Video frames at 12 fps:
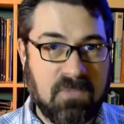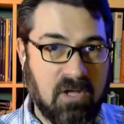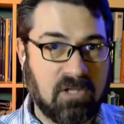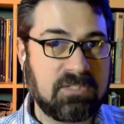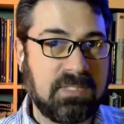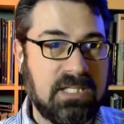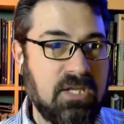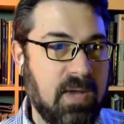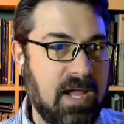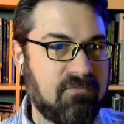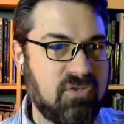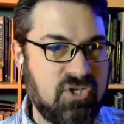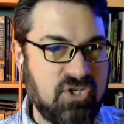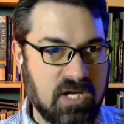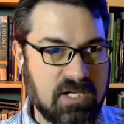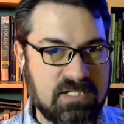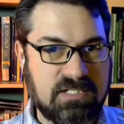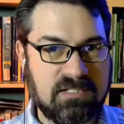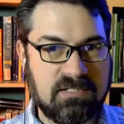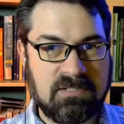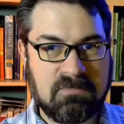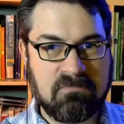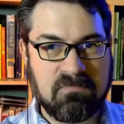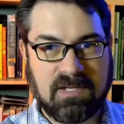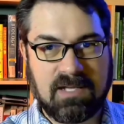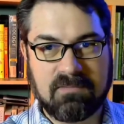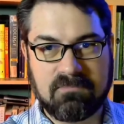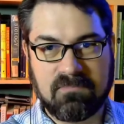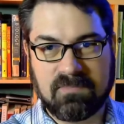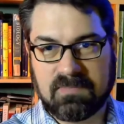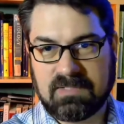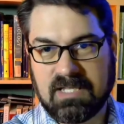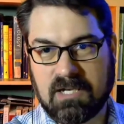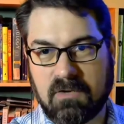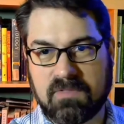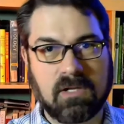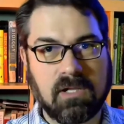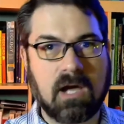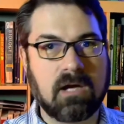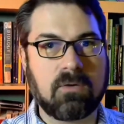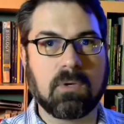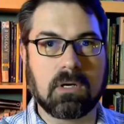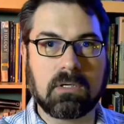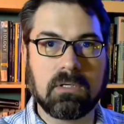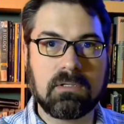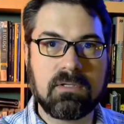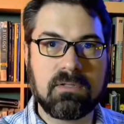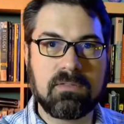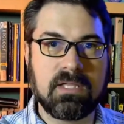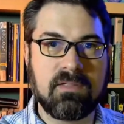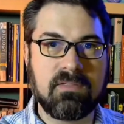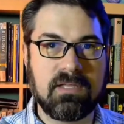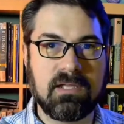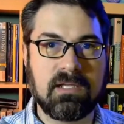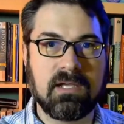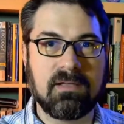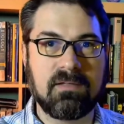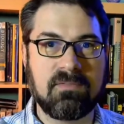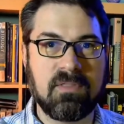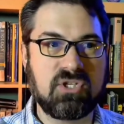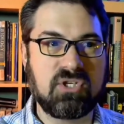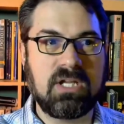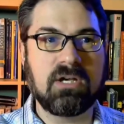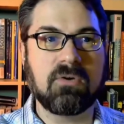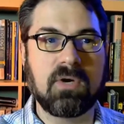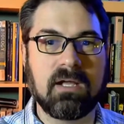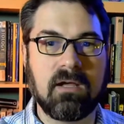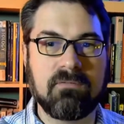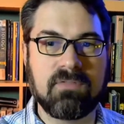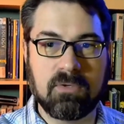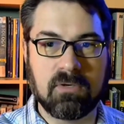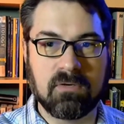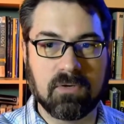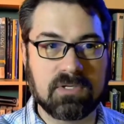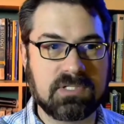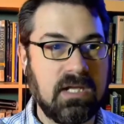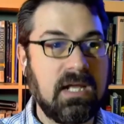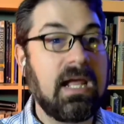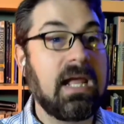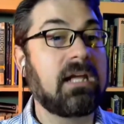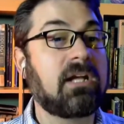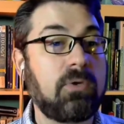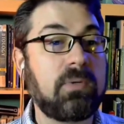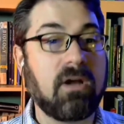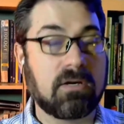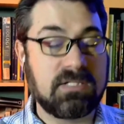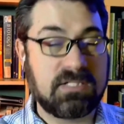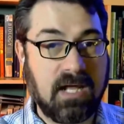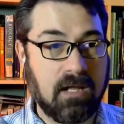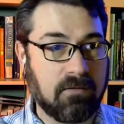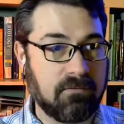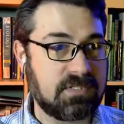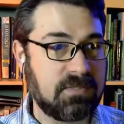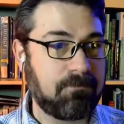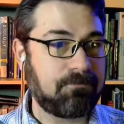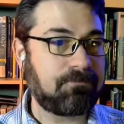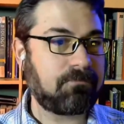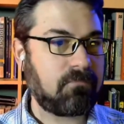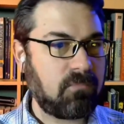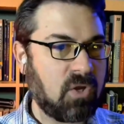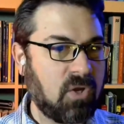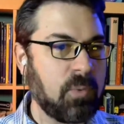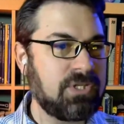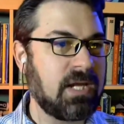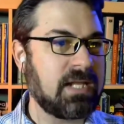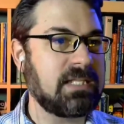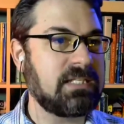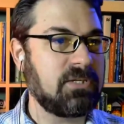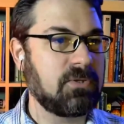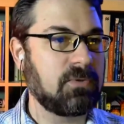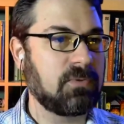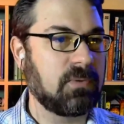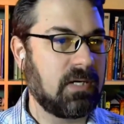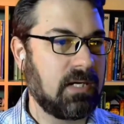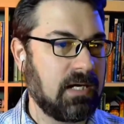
Ultimately, you have just, the clockwork, the machinery of the universe, including ourselves, which I get to